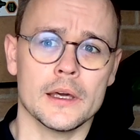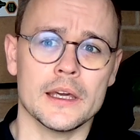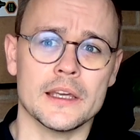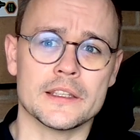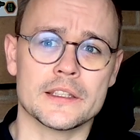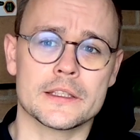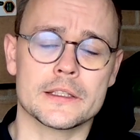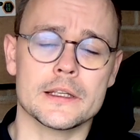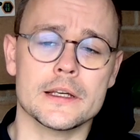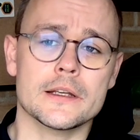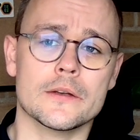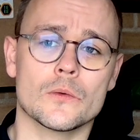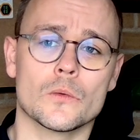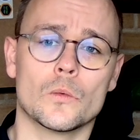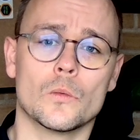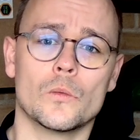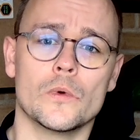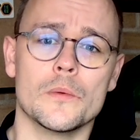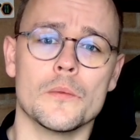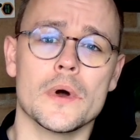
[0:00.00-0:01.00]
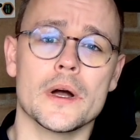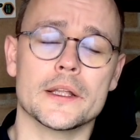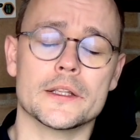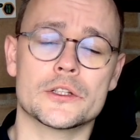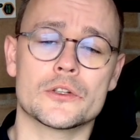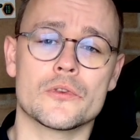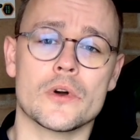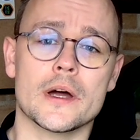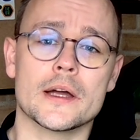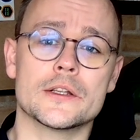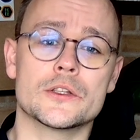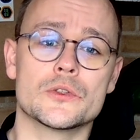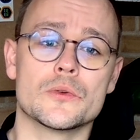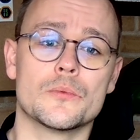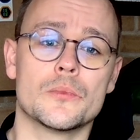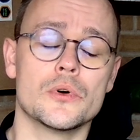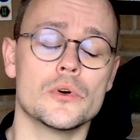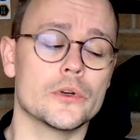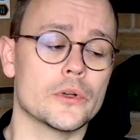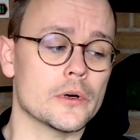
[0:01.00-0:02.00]
Instead, we might try to
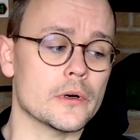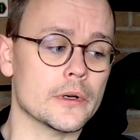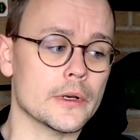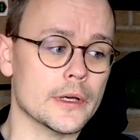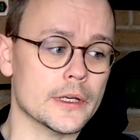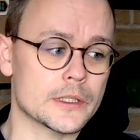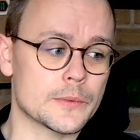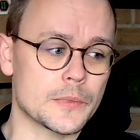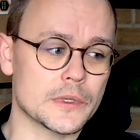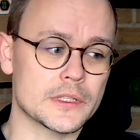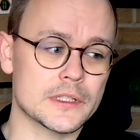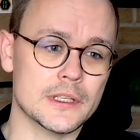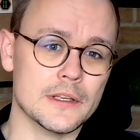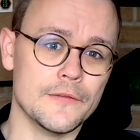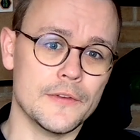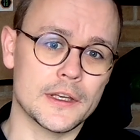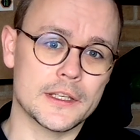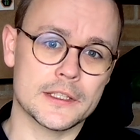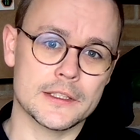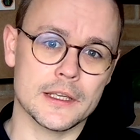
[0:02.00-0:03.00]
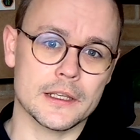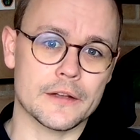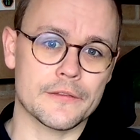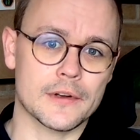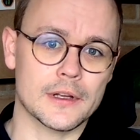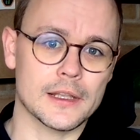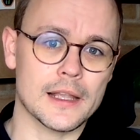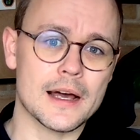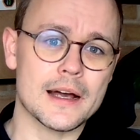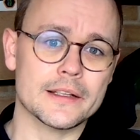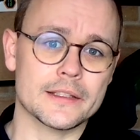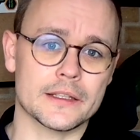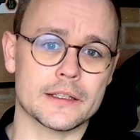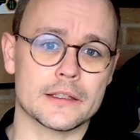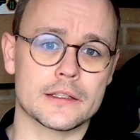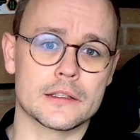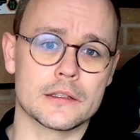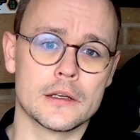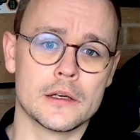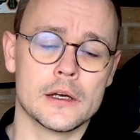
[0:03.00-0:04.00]
put on a specific set of
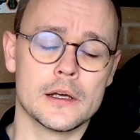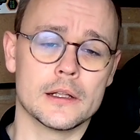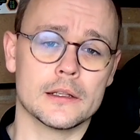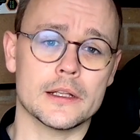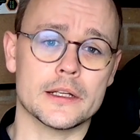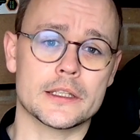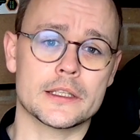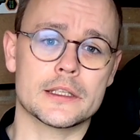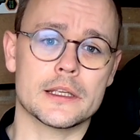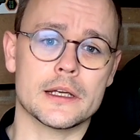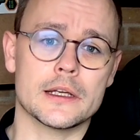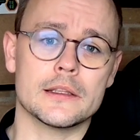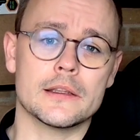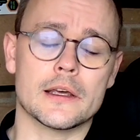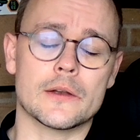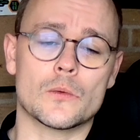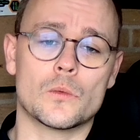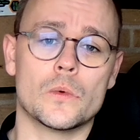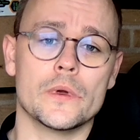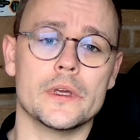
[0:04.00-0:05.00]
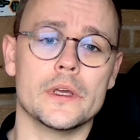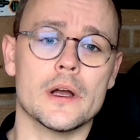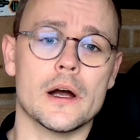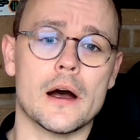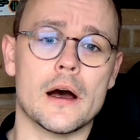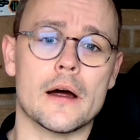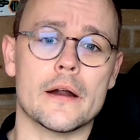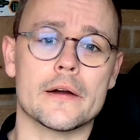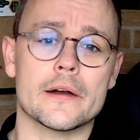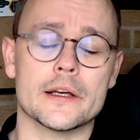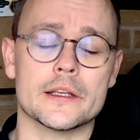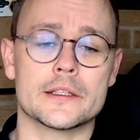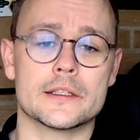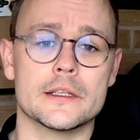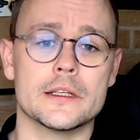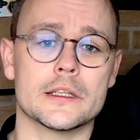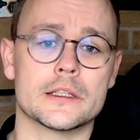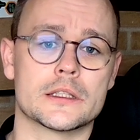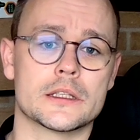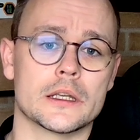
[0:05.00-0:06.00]
glasses. Let's say that we are a
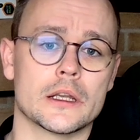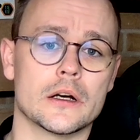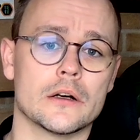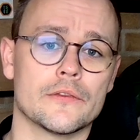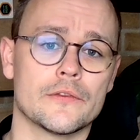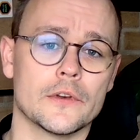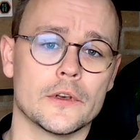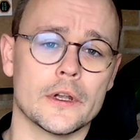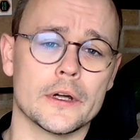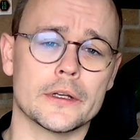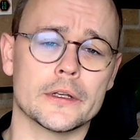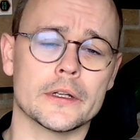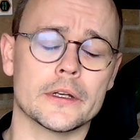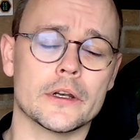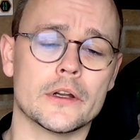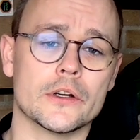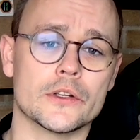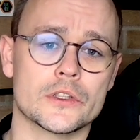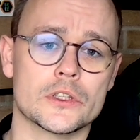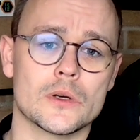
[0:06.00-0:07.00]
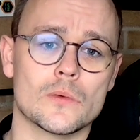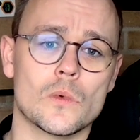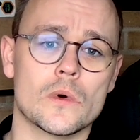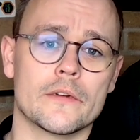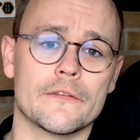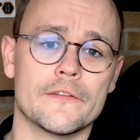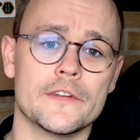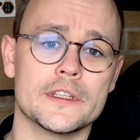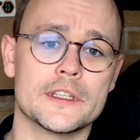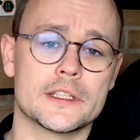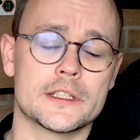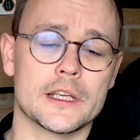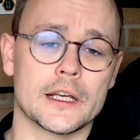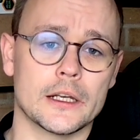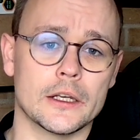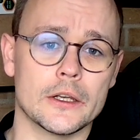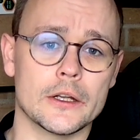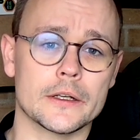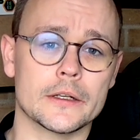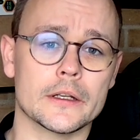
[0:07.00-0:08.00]
citizen of London or someone
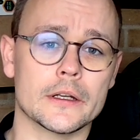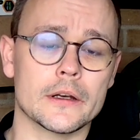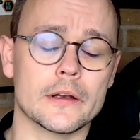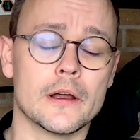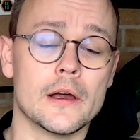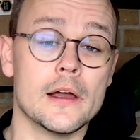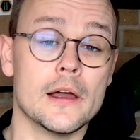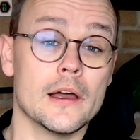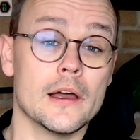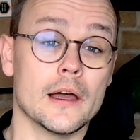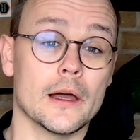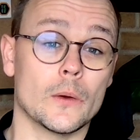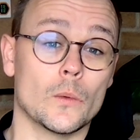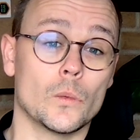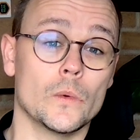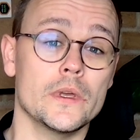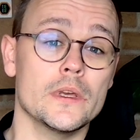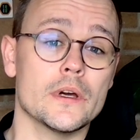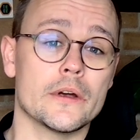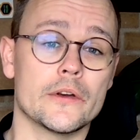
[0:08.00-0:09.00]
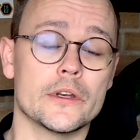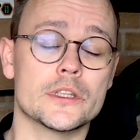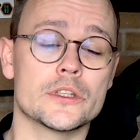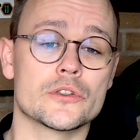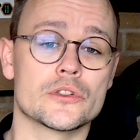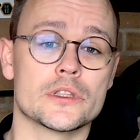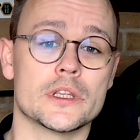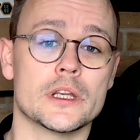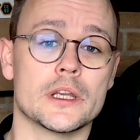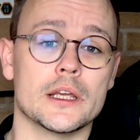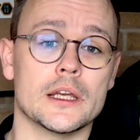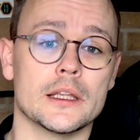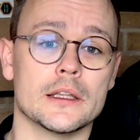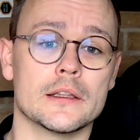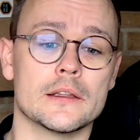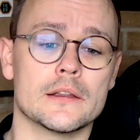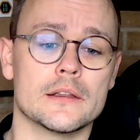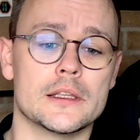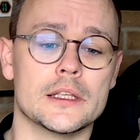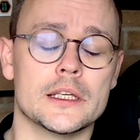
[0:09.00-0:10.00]
visiting London, and we are interested
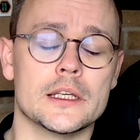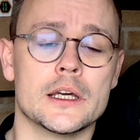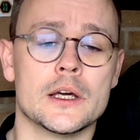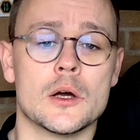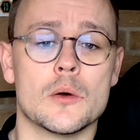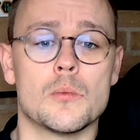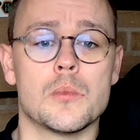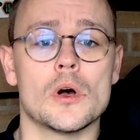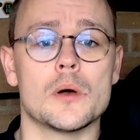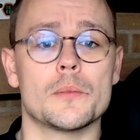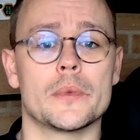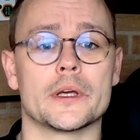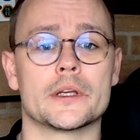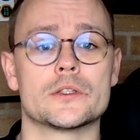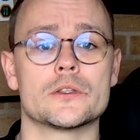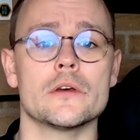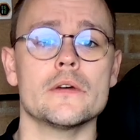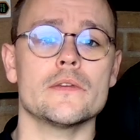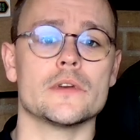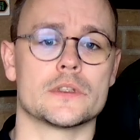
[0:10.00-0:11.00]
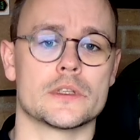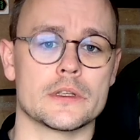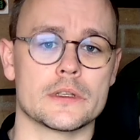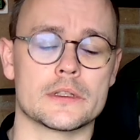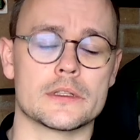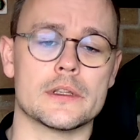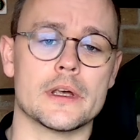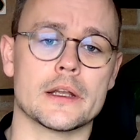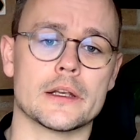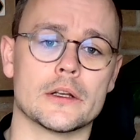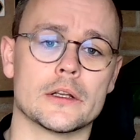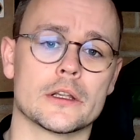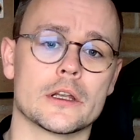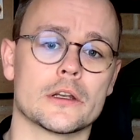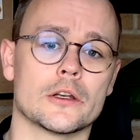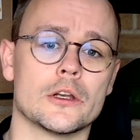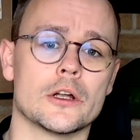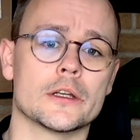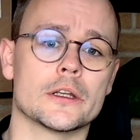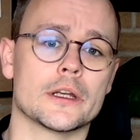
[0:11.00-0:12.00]
in the public services that
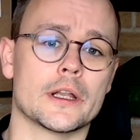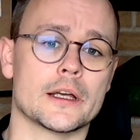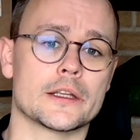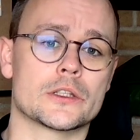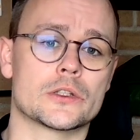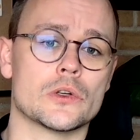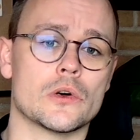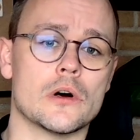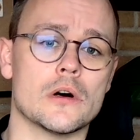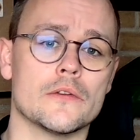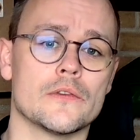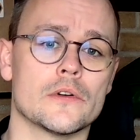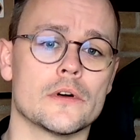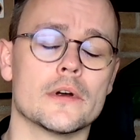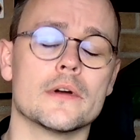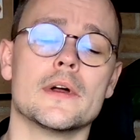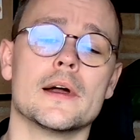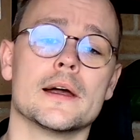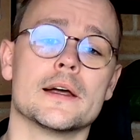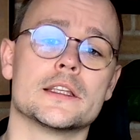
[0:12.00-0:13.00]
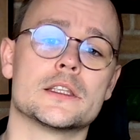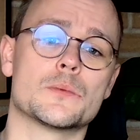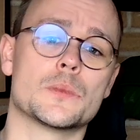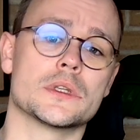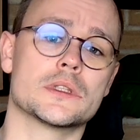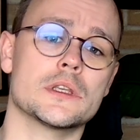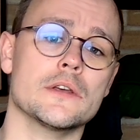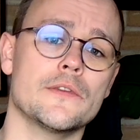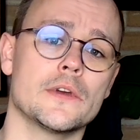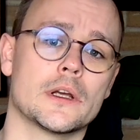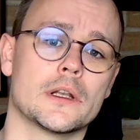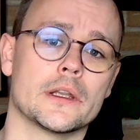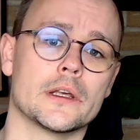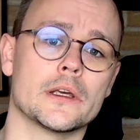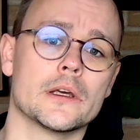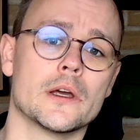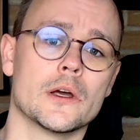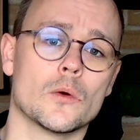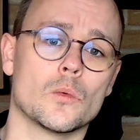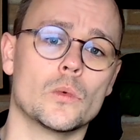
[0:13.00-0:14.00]
London has to offer.
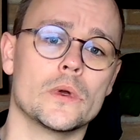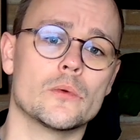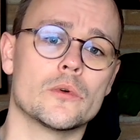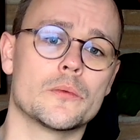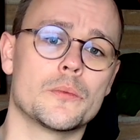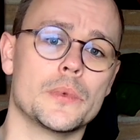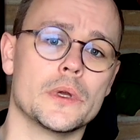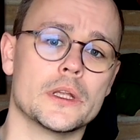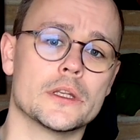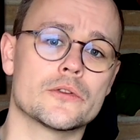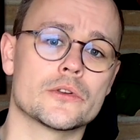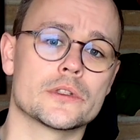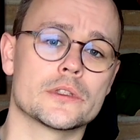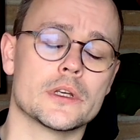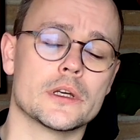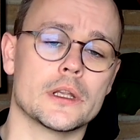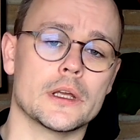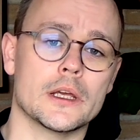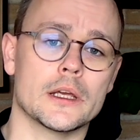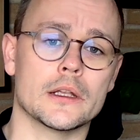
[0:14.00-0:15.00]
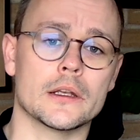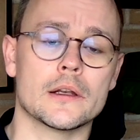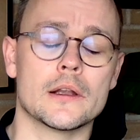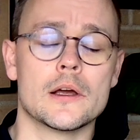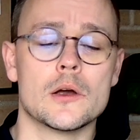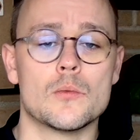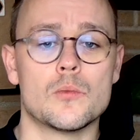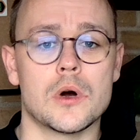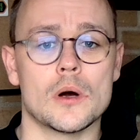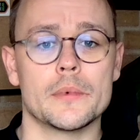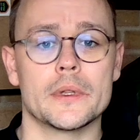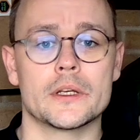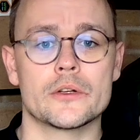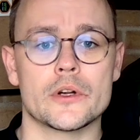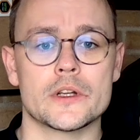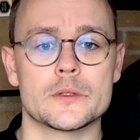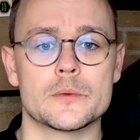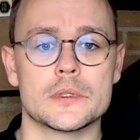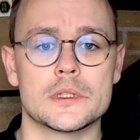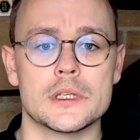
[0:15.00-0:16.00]
Specifically, we would be interested in public
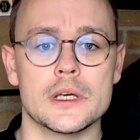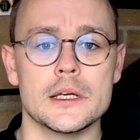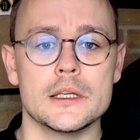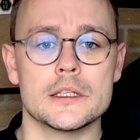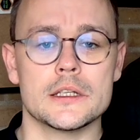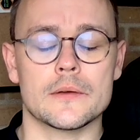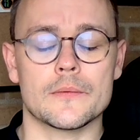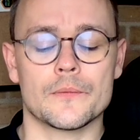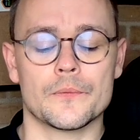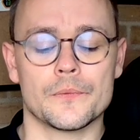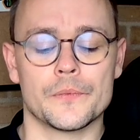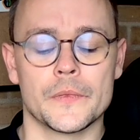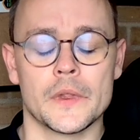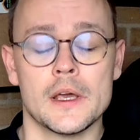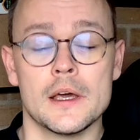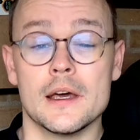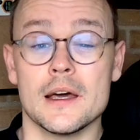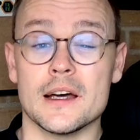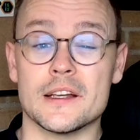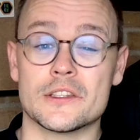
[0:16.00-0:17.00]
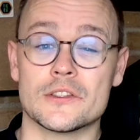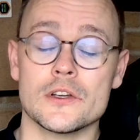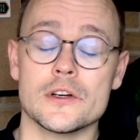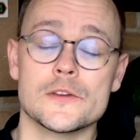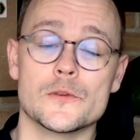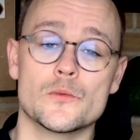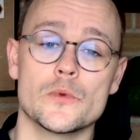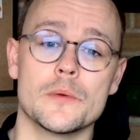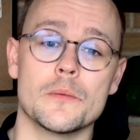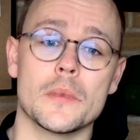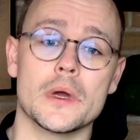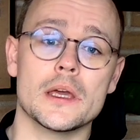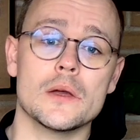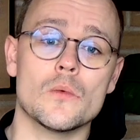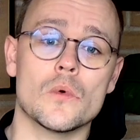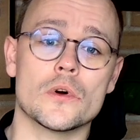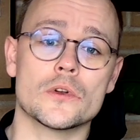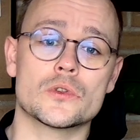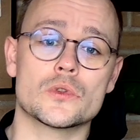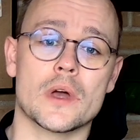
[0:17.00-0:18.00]
transportation. As such, we may
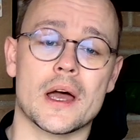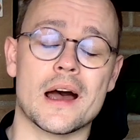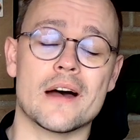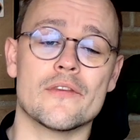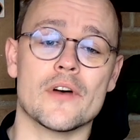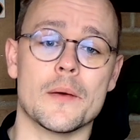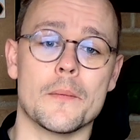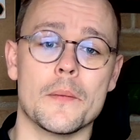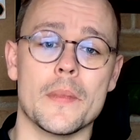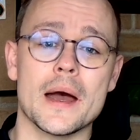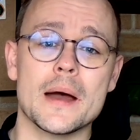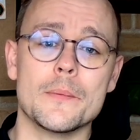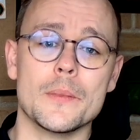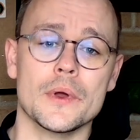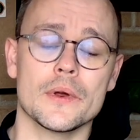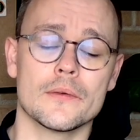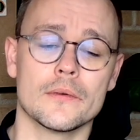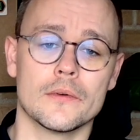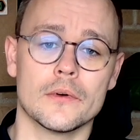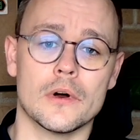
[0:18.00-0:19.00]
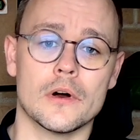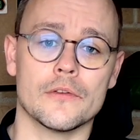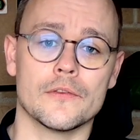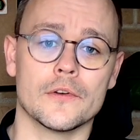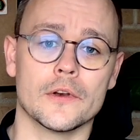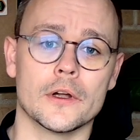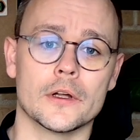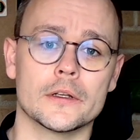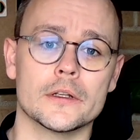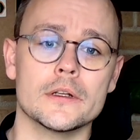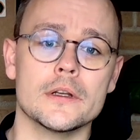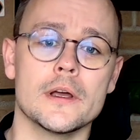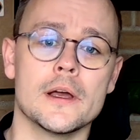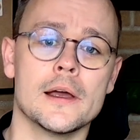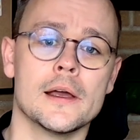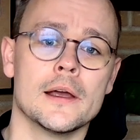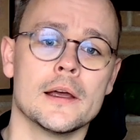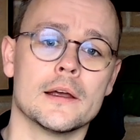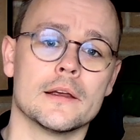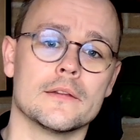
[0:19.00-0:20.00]
want to have a map of London
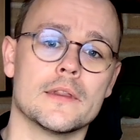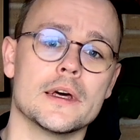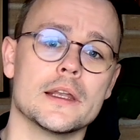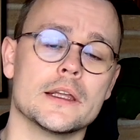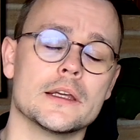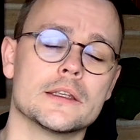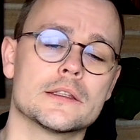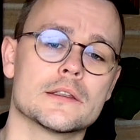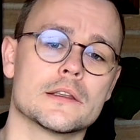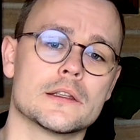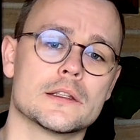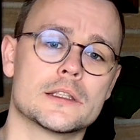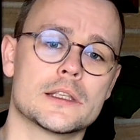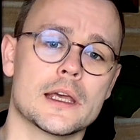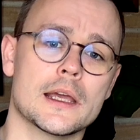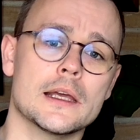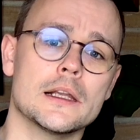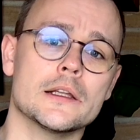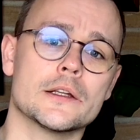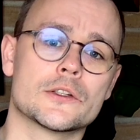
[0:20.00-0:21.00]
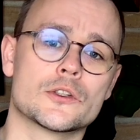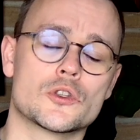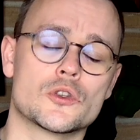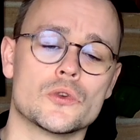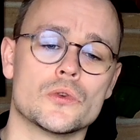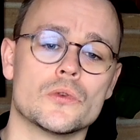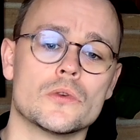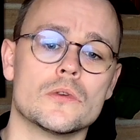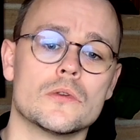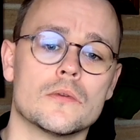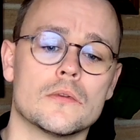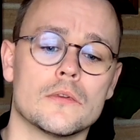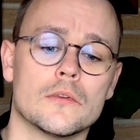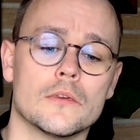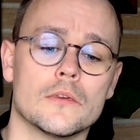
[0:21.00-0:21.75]
that is tailored to